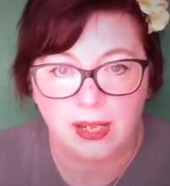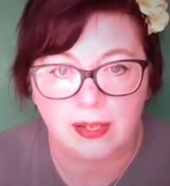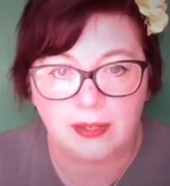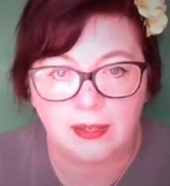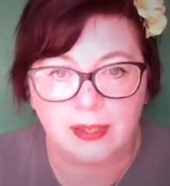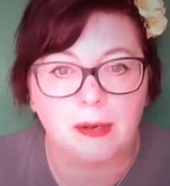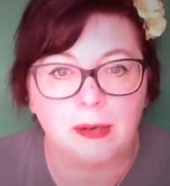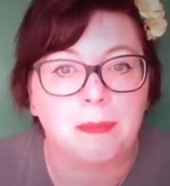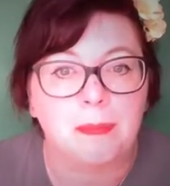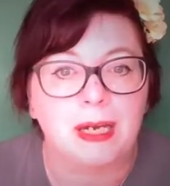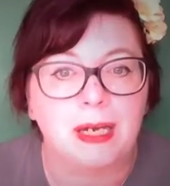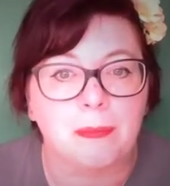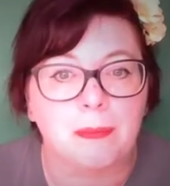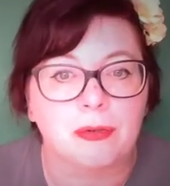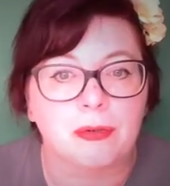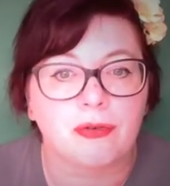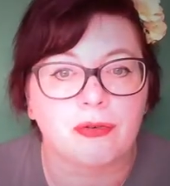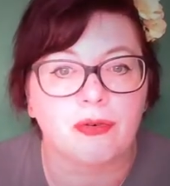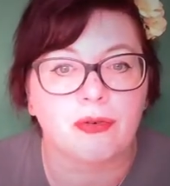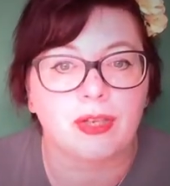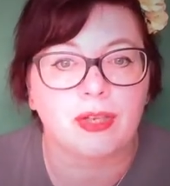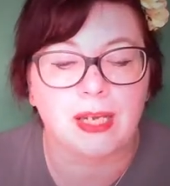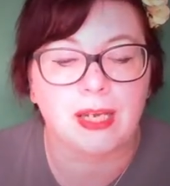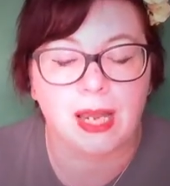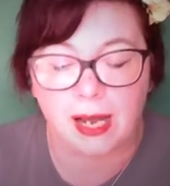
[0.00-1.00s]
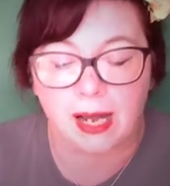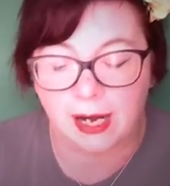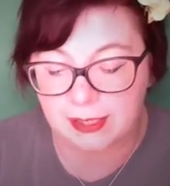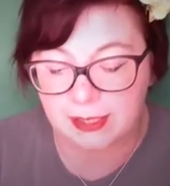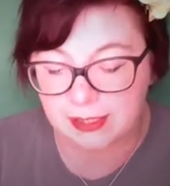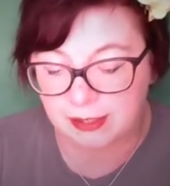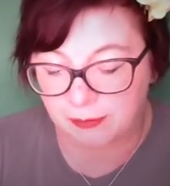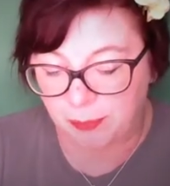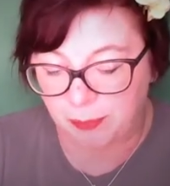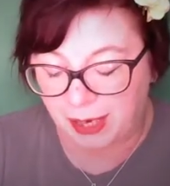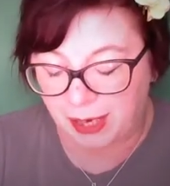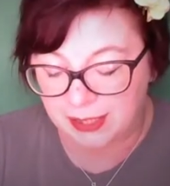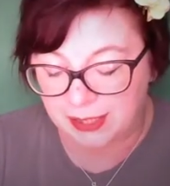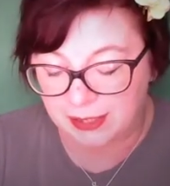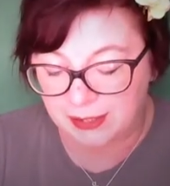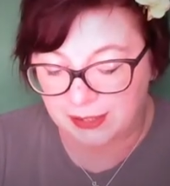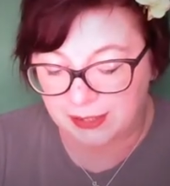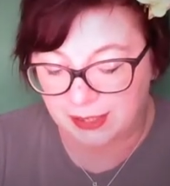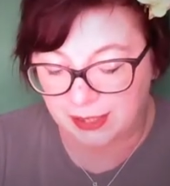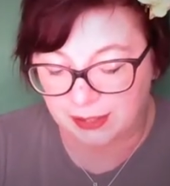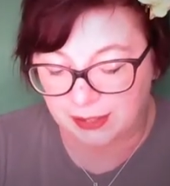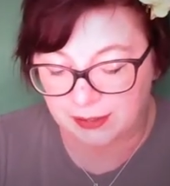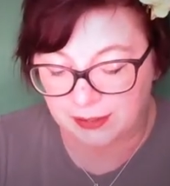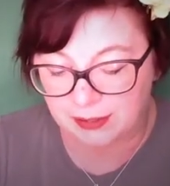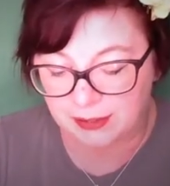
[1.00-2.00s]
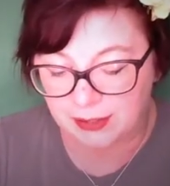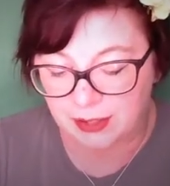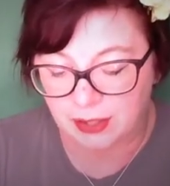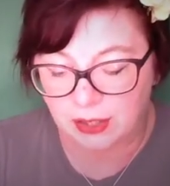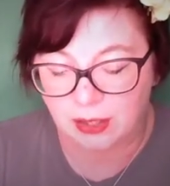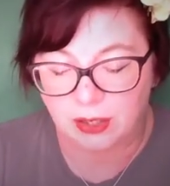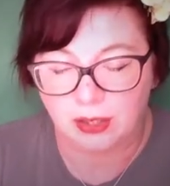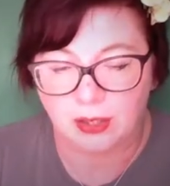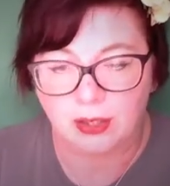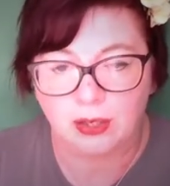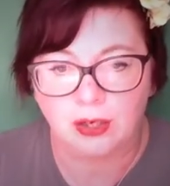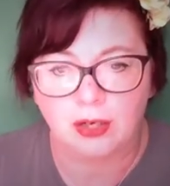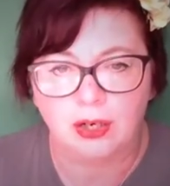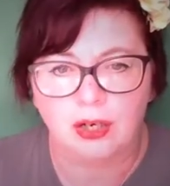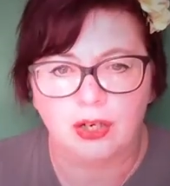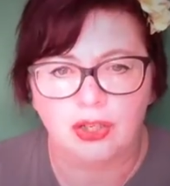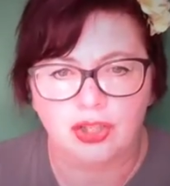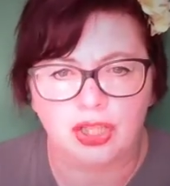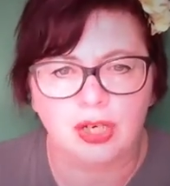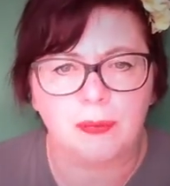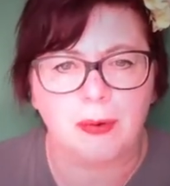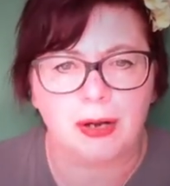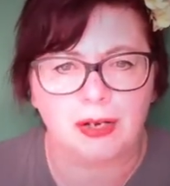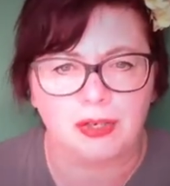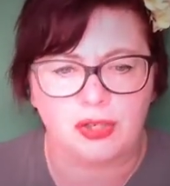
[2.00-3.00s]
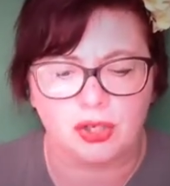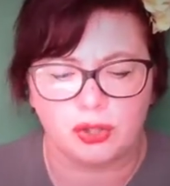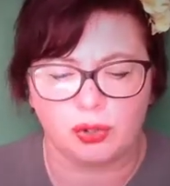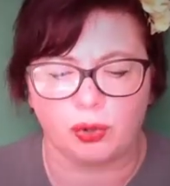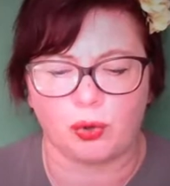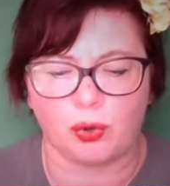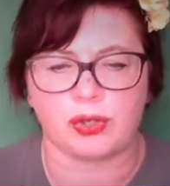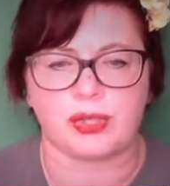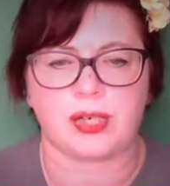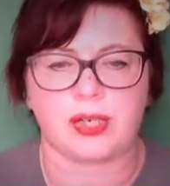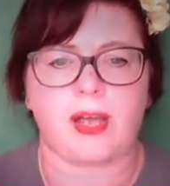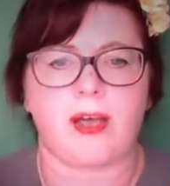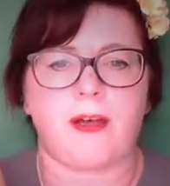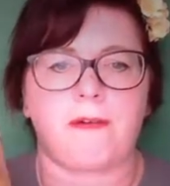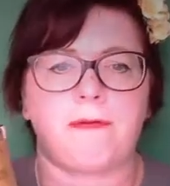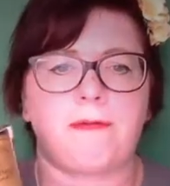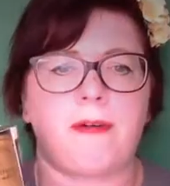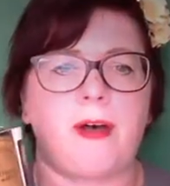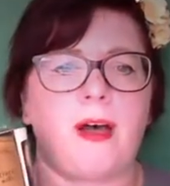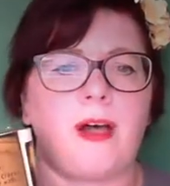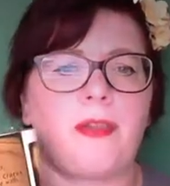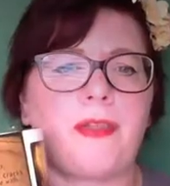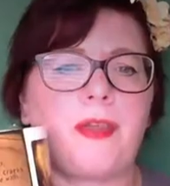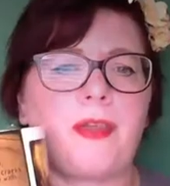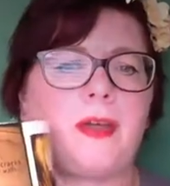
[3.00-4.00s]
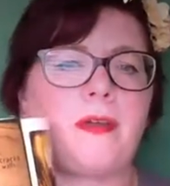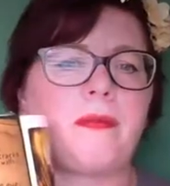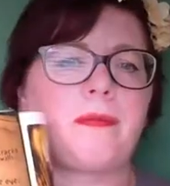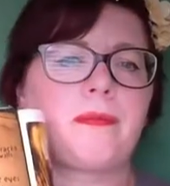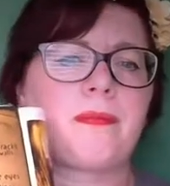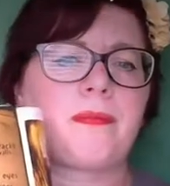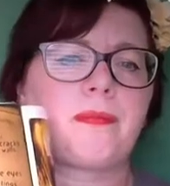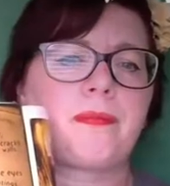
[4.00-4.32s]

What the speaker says: They peeped through the eyes of paintings. She went to talk to her father.